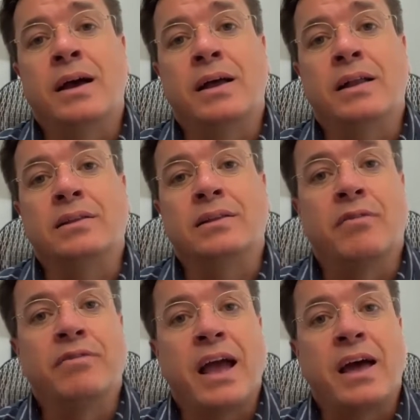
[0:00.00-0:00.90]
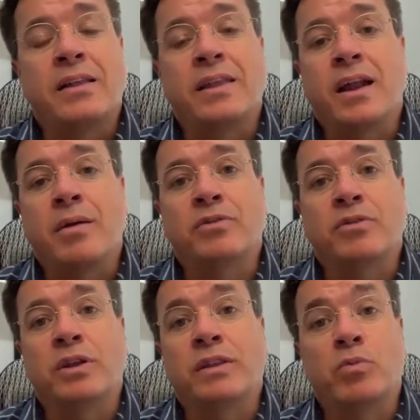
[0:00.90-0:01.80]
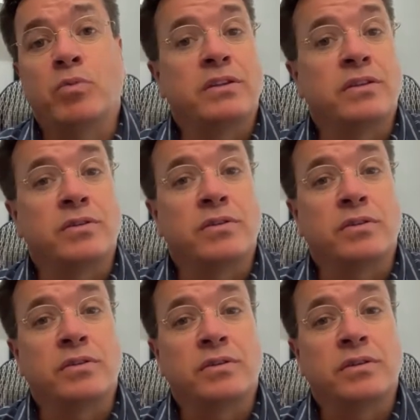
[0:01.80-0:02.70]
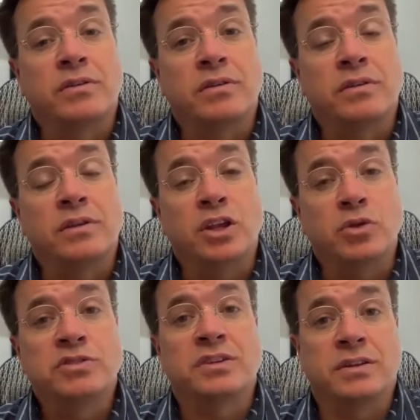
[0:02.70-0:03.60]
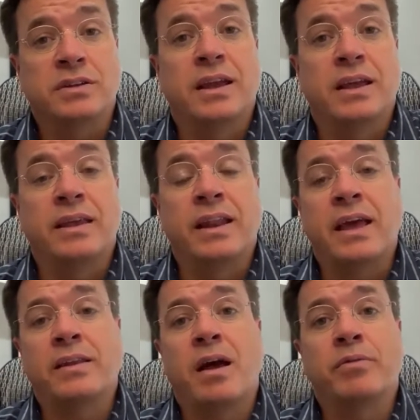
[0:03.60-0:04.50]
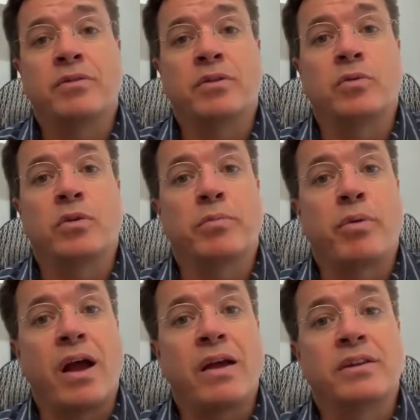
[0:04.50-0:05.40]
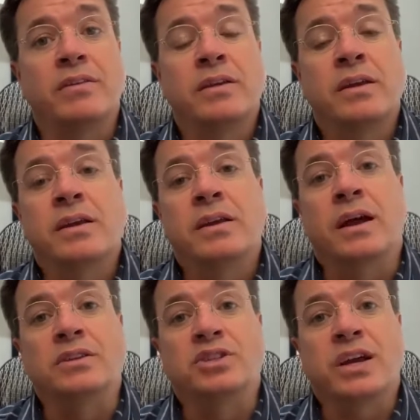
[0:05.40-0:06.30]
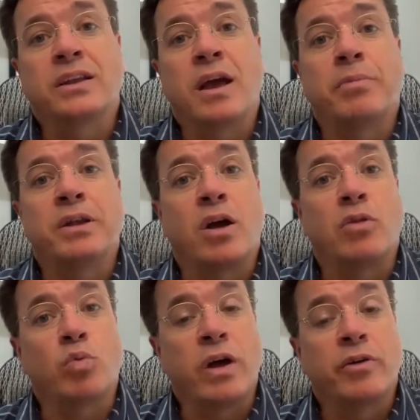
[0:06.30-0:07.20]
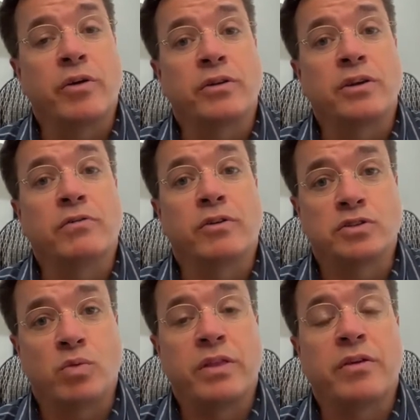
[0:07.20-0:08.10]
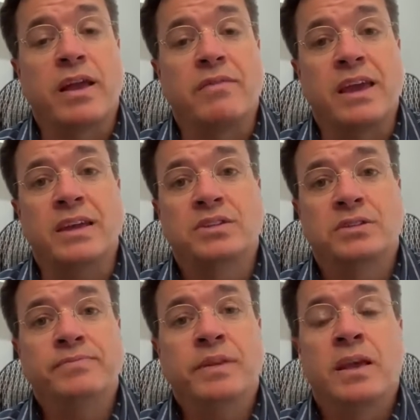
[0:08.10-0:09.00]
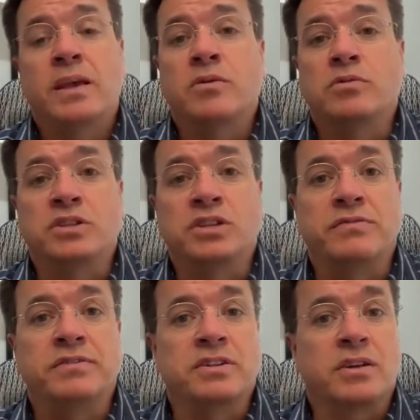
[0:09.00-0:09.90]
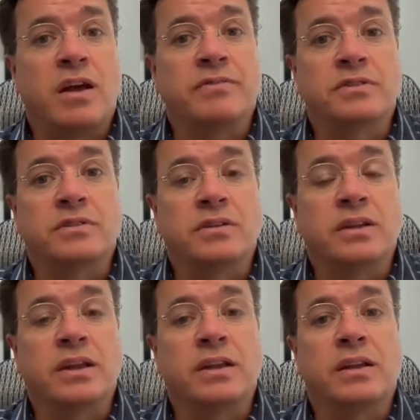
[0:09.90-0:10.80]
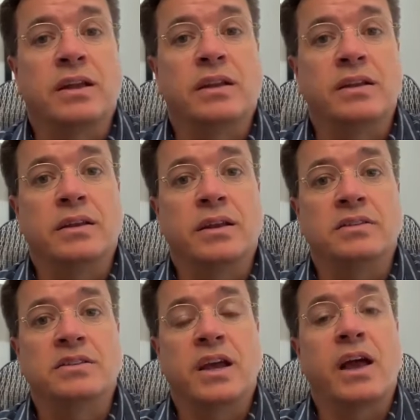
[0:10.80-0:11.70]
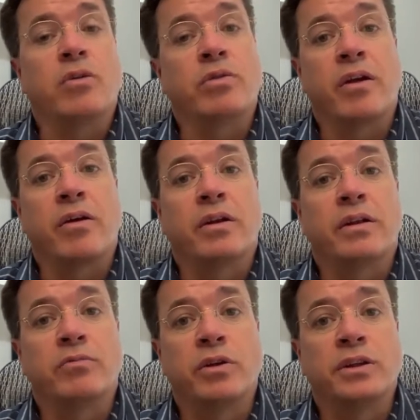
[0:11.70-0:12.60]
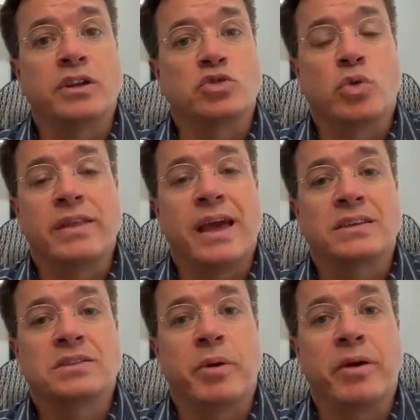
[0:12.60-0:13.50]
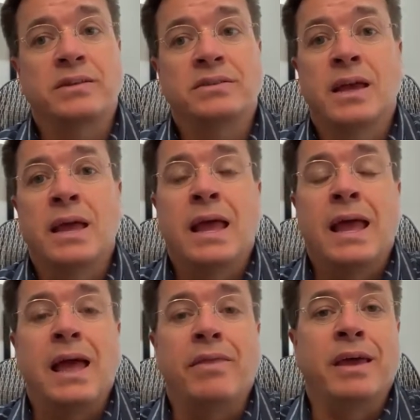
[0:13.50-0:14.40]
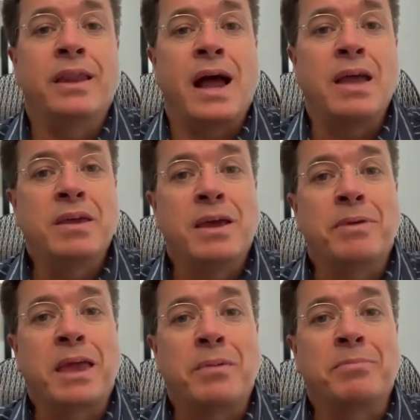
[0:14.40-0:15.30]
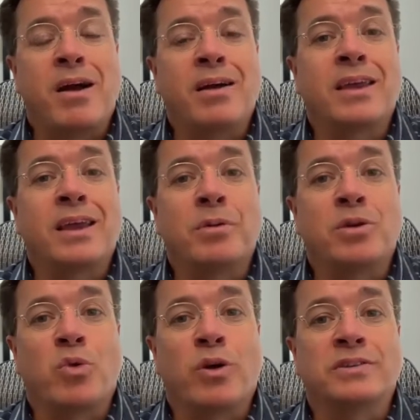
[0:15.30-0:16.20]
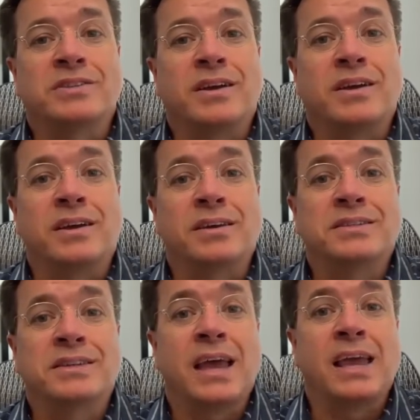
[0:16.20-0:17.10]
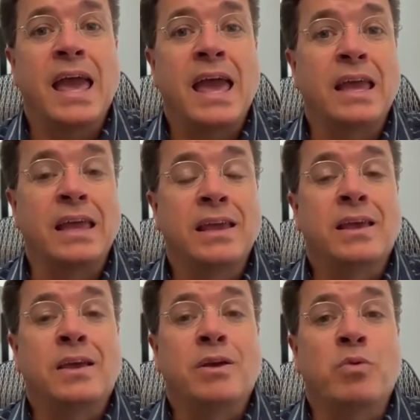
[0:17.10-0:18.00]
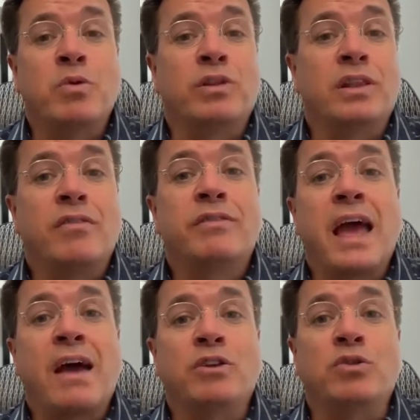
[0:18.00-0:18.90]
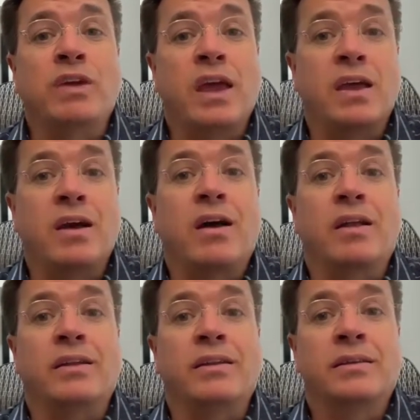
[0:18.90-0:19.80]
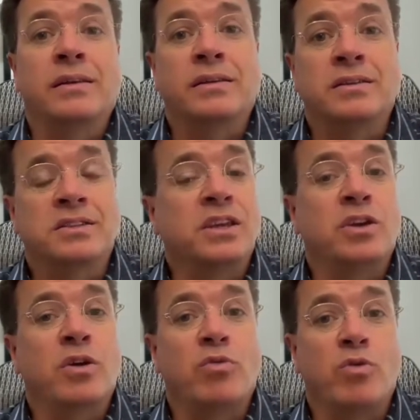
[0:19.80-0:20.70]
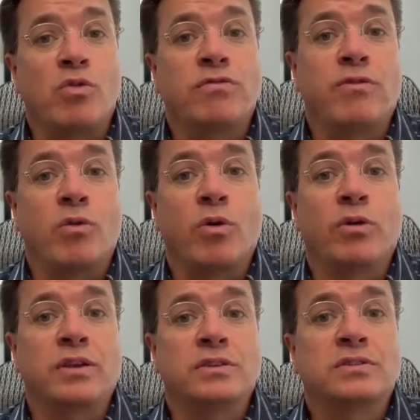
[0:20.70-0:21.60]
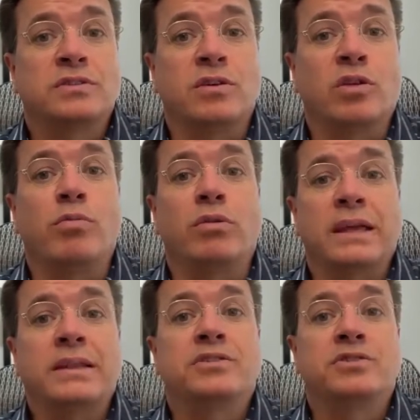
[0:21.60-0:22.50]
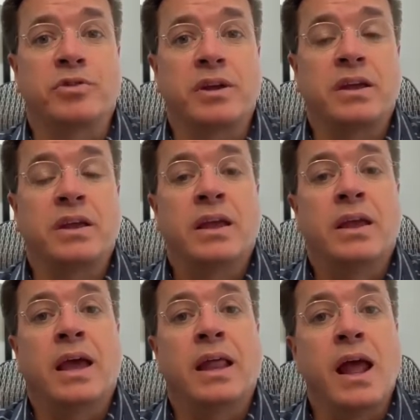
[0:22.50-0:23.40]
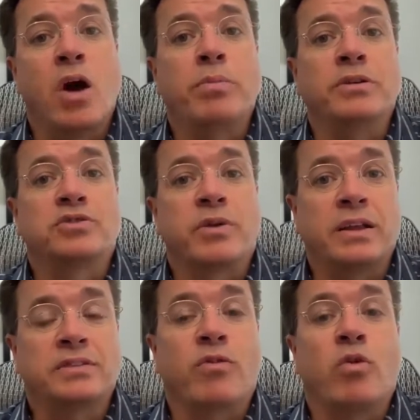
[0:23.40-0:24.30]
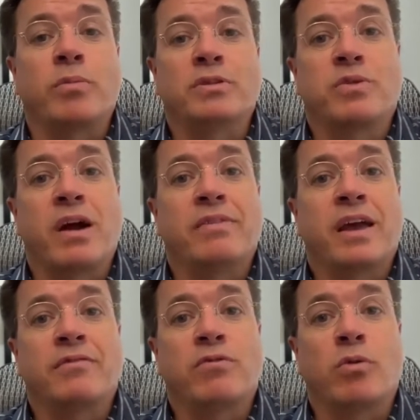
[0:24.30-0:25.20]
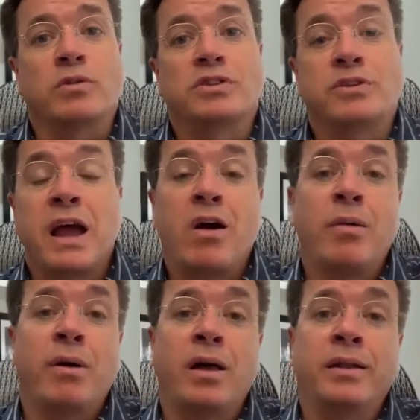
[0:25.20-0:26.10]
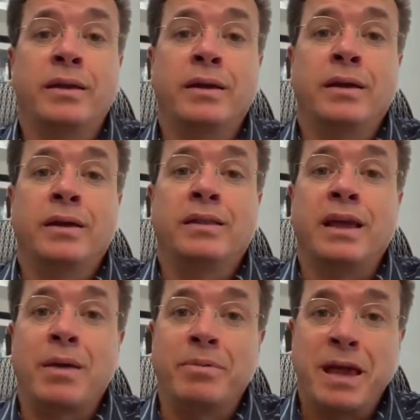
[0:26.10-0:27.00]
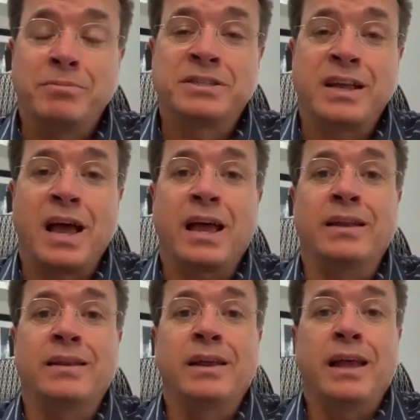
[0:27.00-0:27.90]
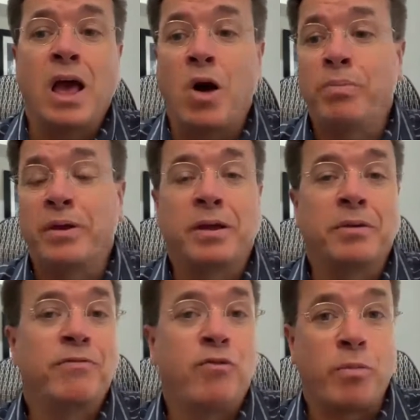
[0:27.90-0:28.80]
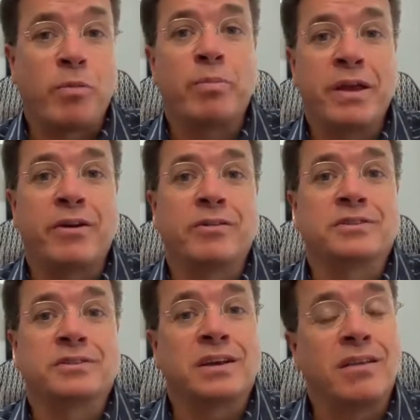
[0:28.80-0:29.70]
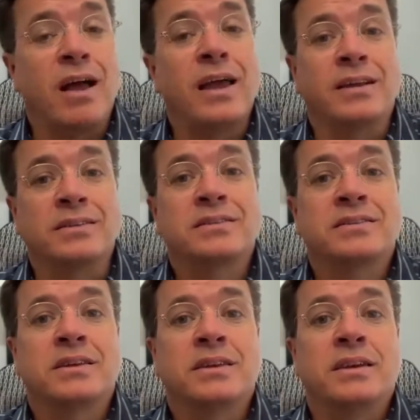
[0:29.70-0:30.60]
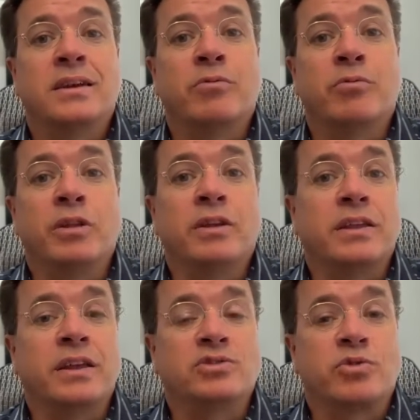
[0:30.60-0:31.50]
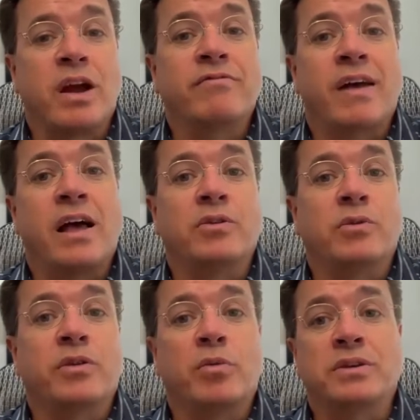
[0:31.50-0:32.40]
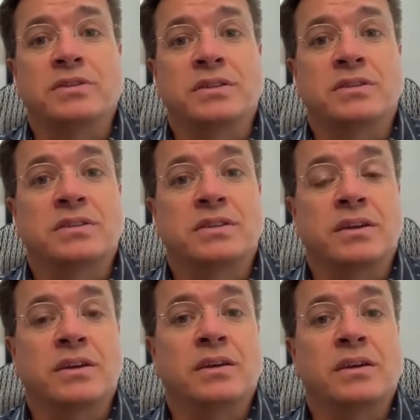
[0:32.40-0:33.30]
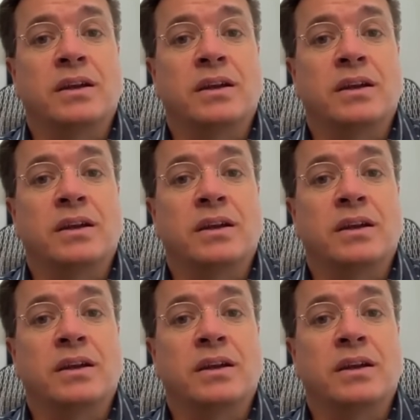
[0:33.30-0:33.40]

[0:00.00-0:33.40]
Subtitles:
Loved that opportunity, and then went to Houston, and then had an opportunity with a private jet company called Universal Weather and Aviation. Was a chief digital officer and CIO there, and really enjoyed that experience. And then IBM came knocking on my door saying, hey, we would love to have you take on the CEO role for this global industry and help us transform and drive that forward. So now I'm on the IBM side, helping former peers and clients really then drive value in their business and